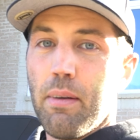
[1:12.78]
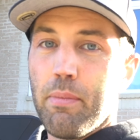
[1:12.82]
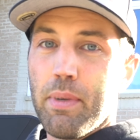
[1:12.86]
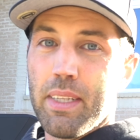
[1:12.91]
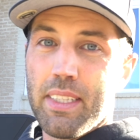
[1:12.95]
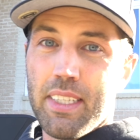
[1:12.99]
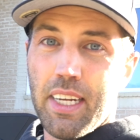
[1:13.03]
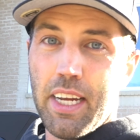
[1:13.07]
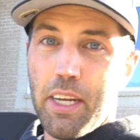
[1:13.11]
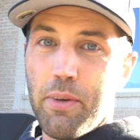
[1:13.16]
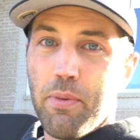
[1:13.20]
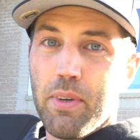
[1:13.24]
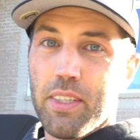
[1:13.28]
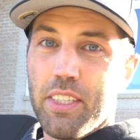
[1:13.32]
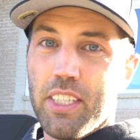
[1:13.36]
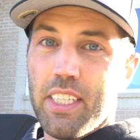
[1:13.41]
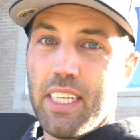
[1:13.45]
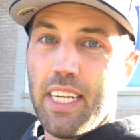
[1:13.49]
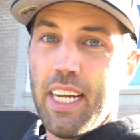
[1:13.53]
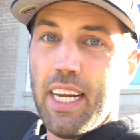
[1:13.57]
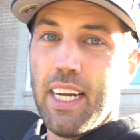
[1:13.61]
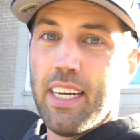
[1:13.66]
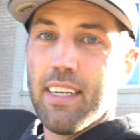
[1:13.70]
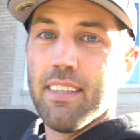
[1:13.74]
I'm gonna tell you what you
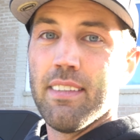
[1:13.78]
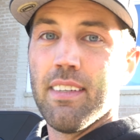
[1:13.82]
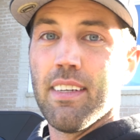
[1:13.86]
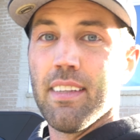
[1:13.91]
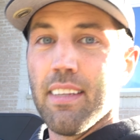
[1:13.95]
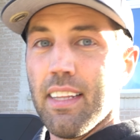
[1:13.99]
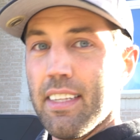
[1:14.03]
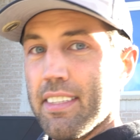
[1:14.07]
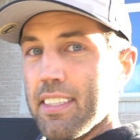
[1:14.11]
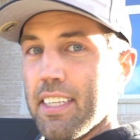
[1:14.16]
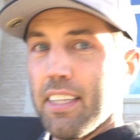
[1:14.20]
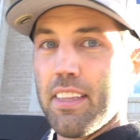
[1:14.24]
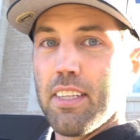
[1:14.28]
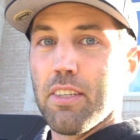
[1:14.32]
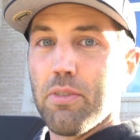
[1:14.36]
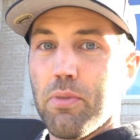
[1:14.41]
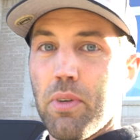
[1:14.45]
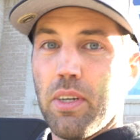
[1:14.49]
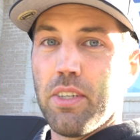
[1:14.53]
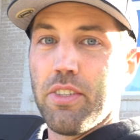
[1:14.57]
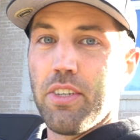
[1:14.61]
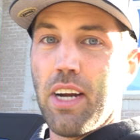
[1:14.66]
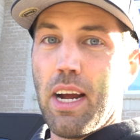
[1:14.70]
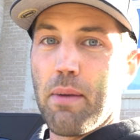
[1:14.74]
need, and let's get this
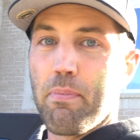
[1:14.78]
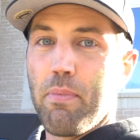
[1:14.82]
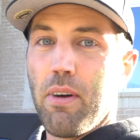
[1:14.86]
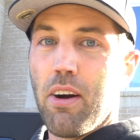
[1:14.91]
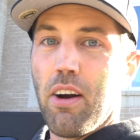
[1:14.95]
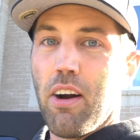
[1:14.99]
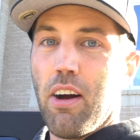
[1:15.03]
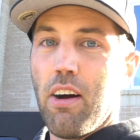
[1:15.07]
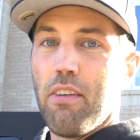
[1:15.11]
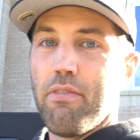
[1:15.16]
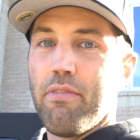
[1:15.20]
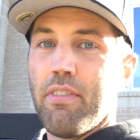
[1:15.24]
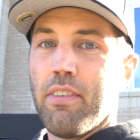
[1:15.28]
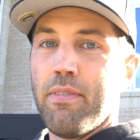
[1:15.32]
rear track bar off.